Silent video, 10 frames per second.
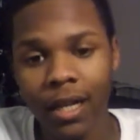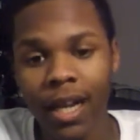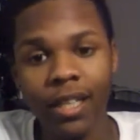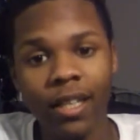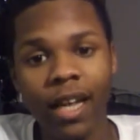
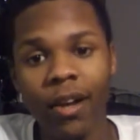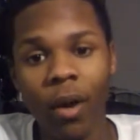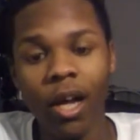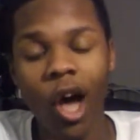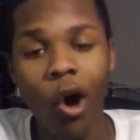They
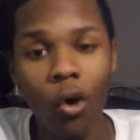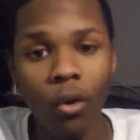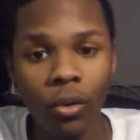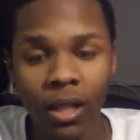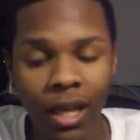went
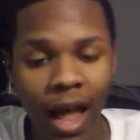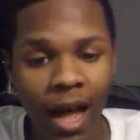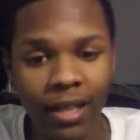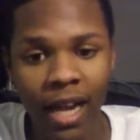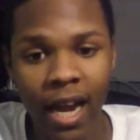cold the
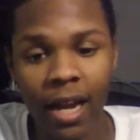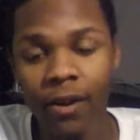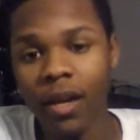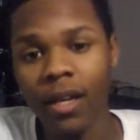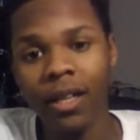last game.
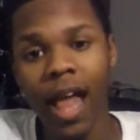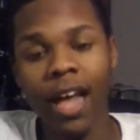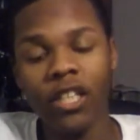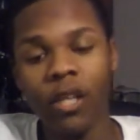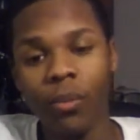
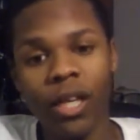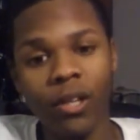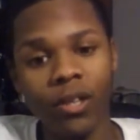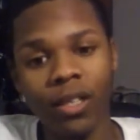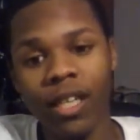Last couple
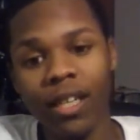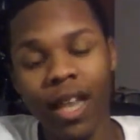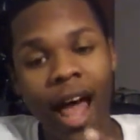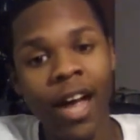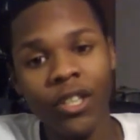years.
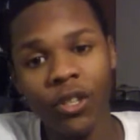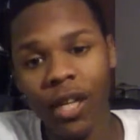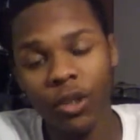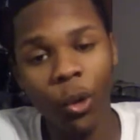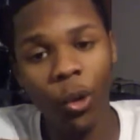Last year,
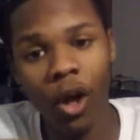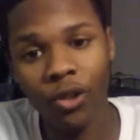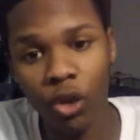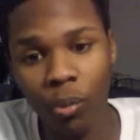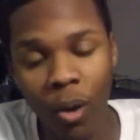they started
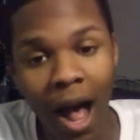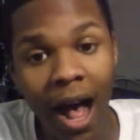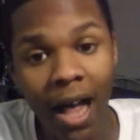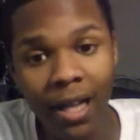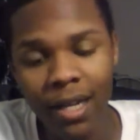off super
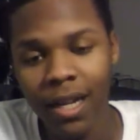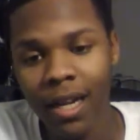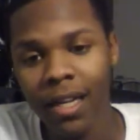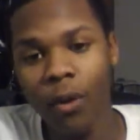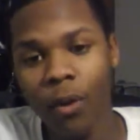hot.
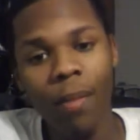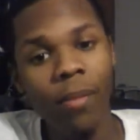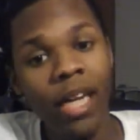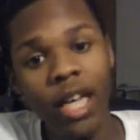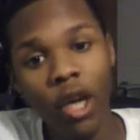They went
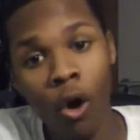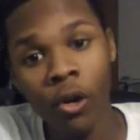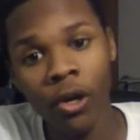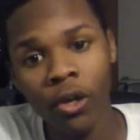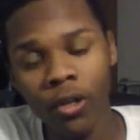
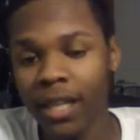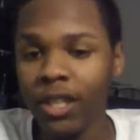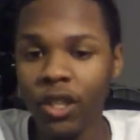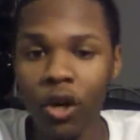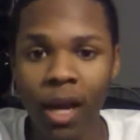mediocre
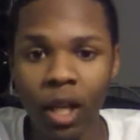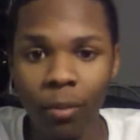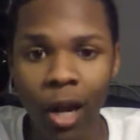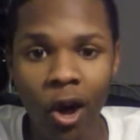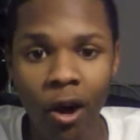and still made the
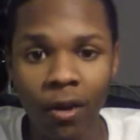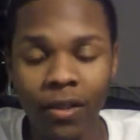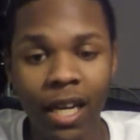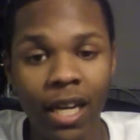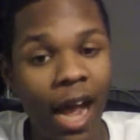
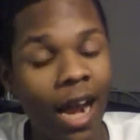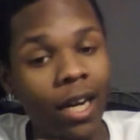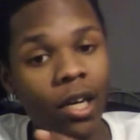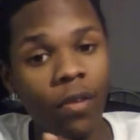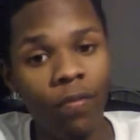playoffs and got
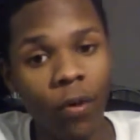out of the